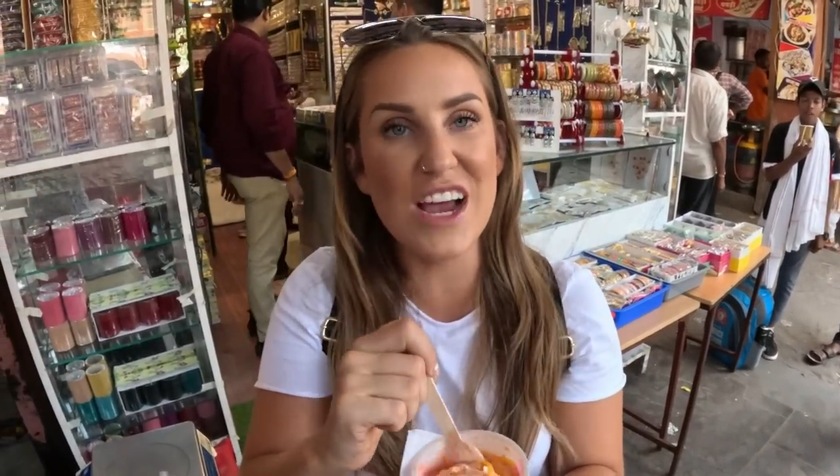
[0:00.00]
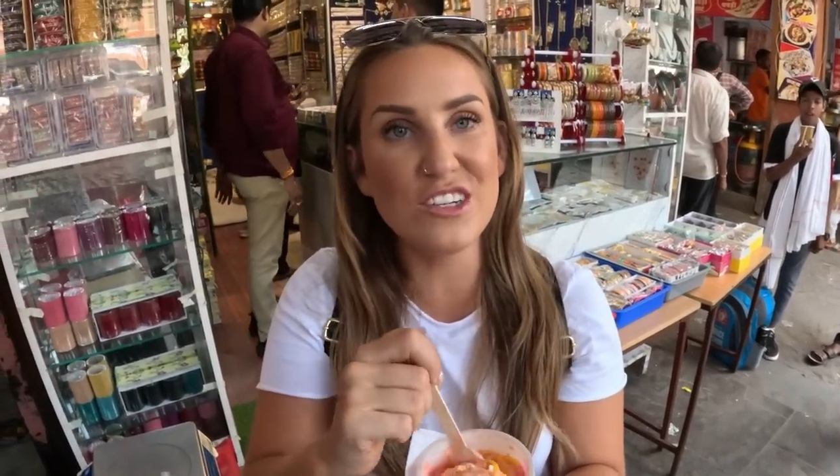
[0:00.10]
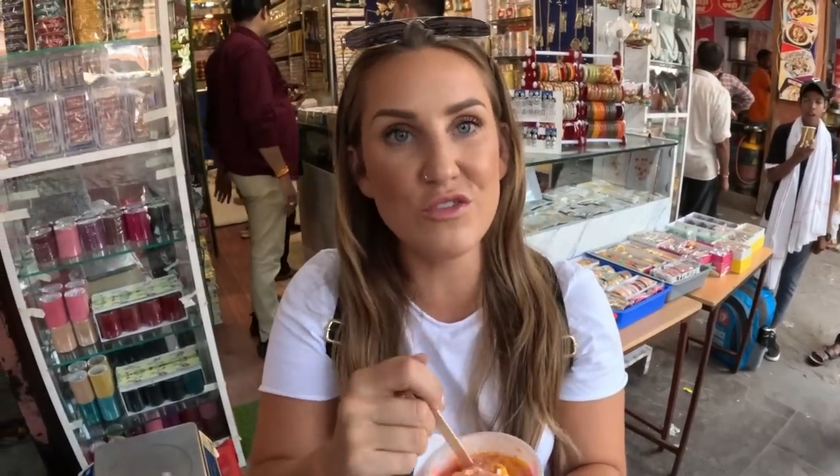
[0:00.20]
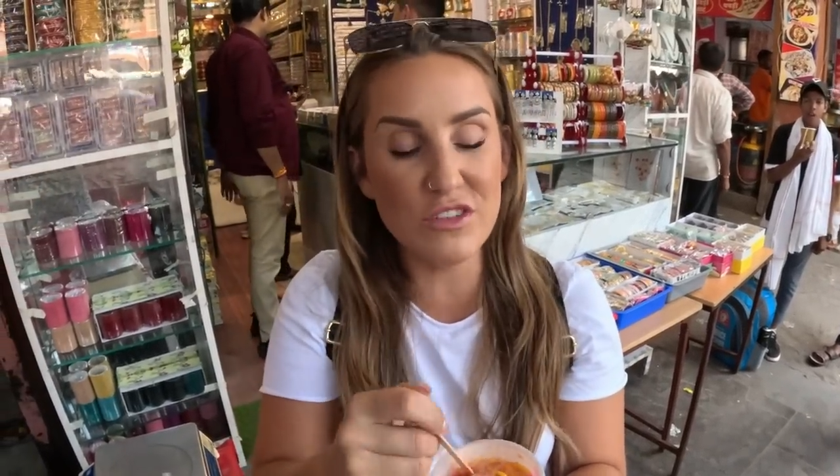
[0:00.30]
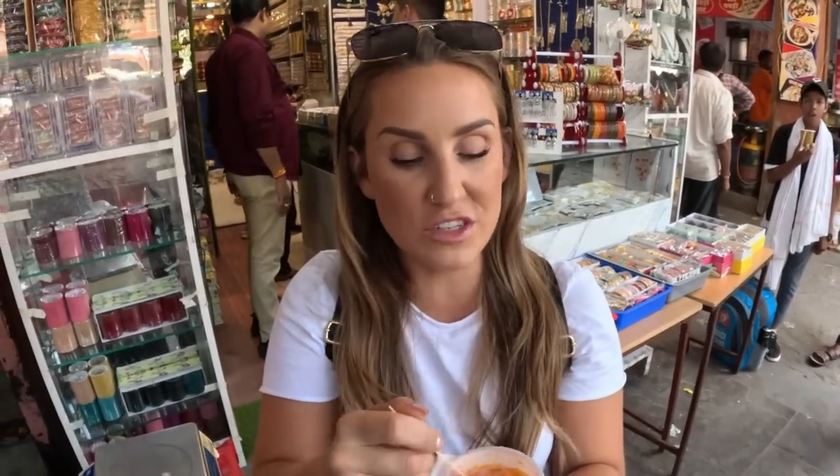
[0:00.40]
The
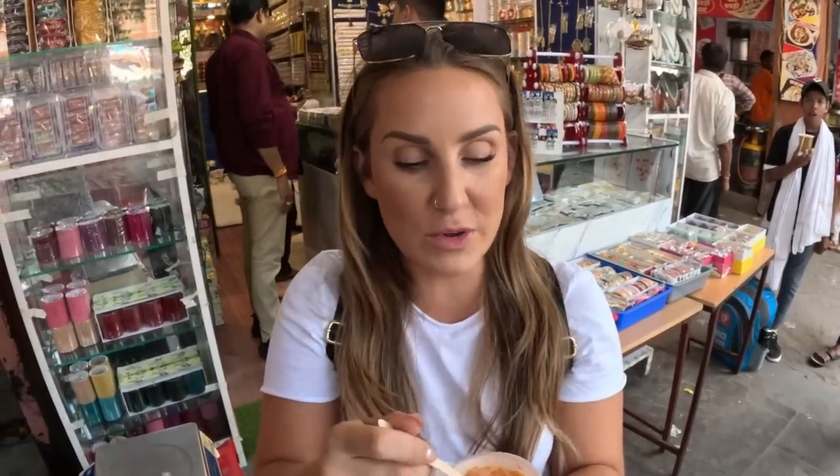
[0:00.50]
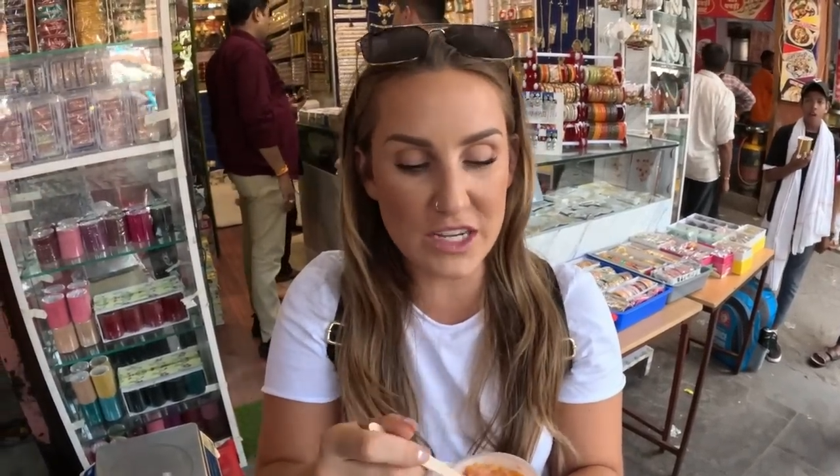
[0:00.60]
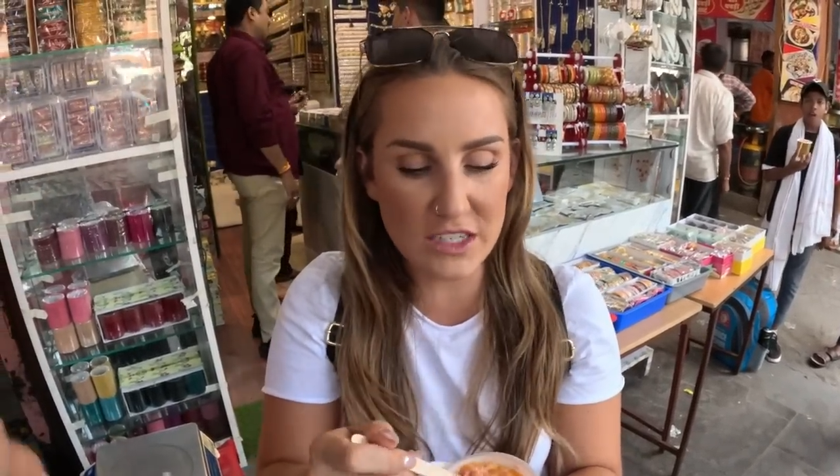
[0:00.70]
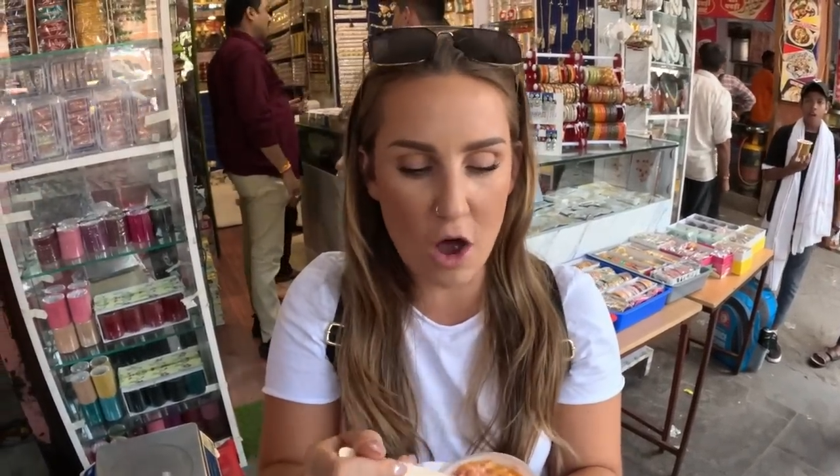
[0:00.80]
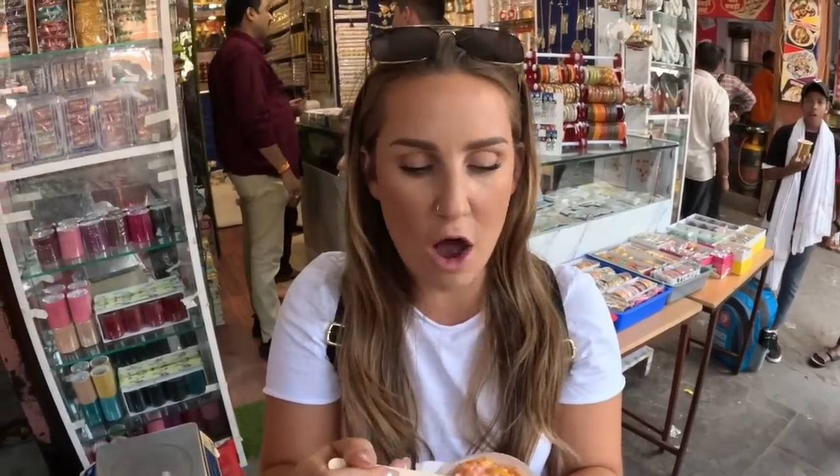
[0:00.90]
rice noodles are
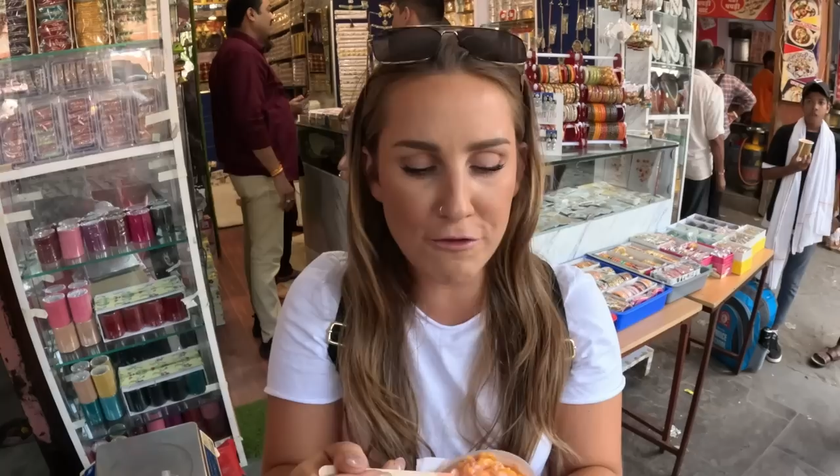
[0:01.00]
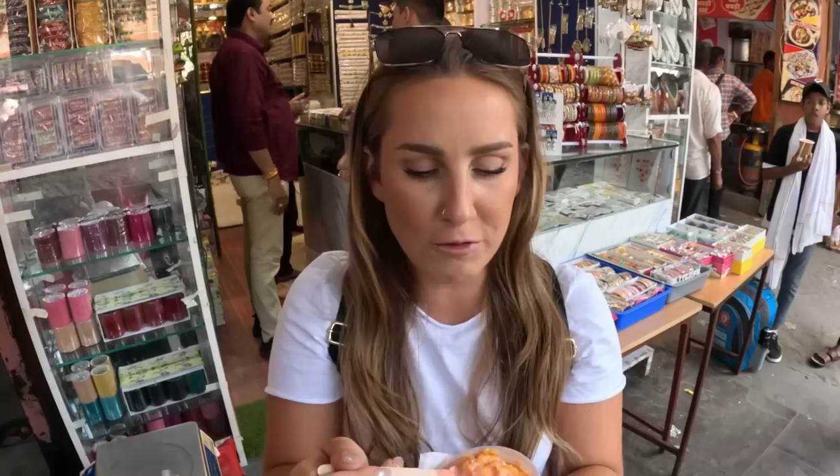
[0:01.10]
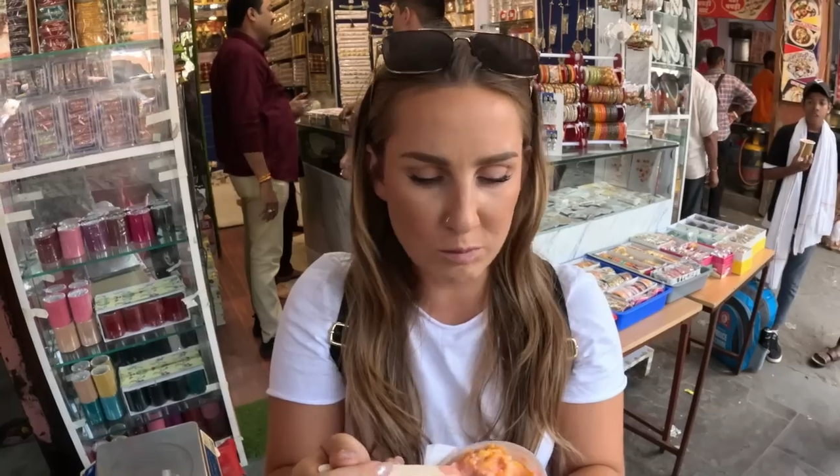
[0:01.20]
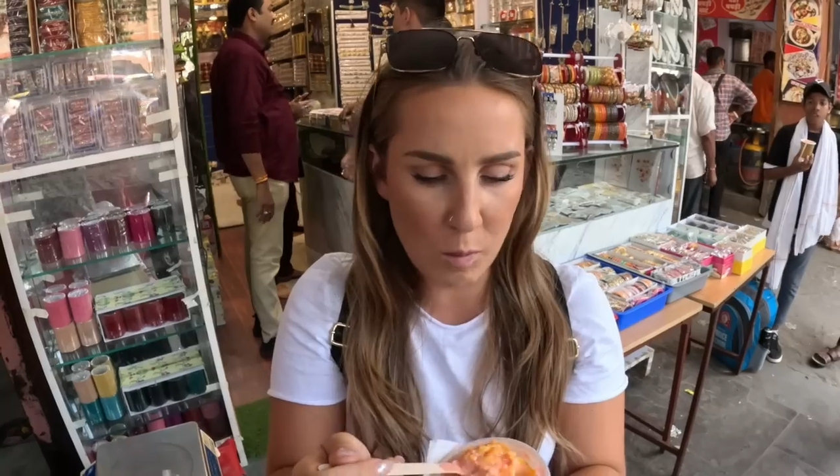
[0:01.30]
really soft.